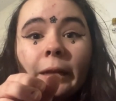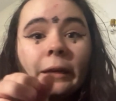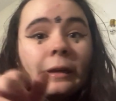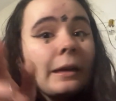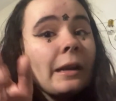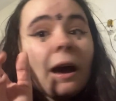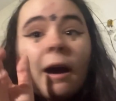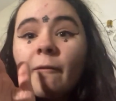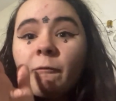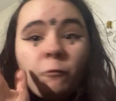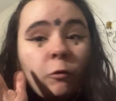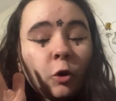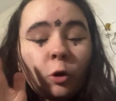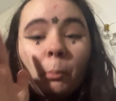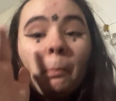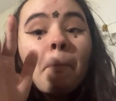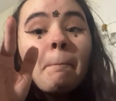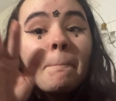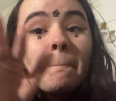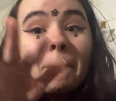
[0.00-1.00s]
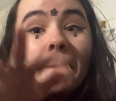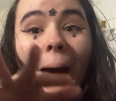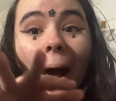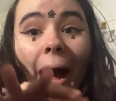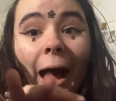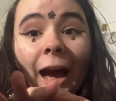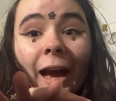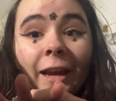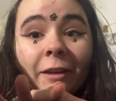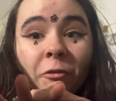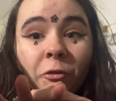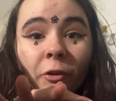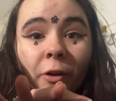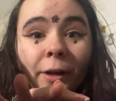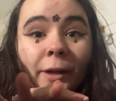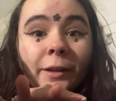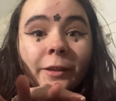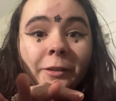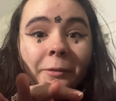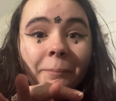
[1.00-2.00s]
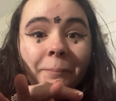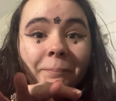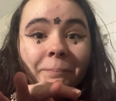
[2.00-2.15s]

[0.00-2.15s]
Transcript: Not for my friend.